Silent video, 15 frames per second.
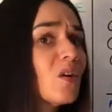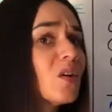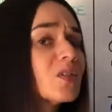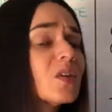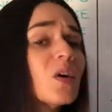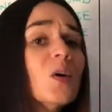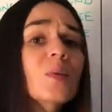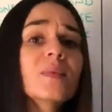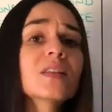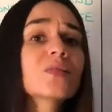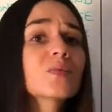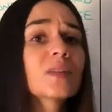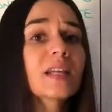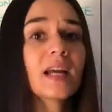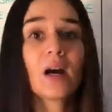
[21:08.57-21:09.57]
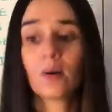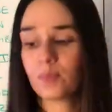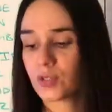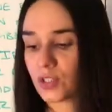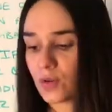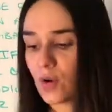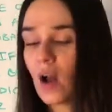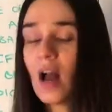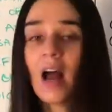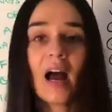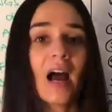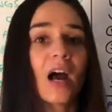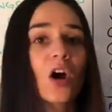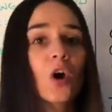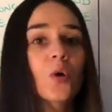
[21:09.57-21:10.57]
So I hope this really helps you.
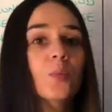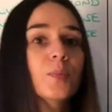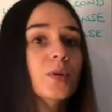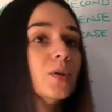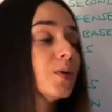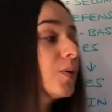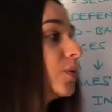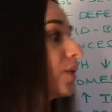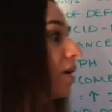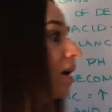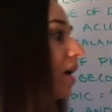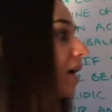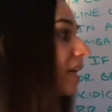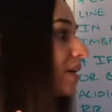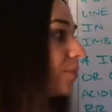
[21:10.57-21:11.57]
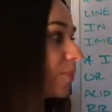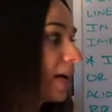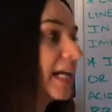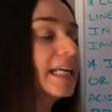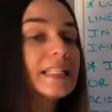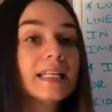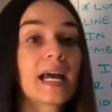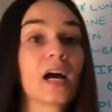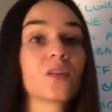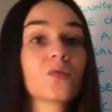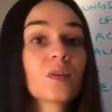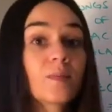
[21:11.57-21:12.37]
I hope you can break it down.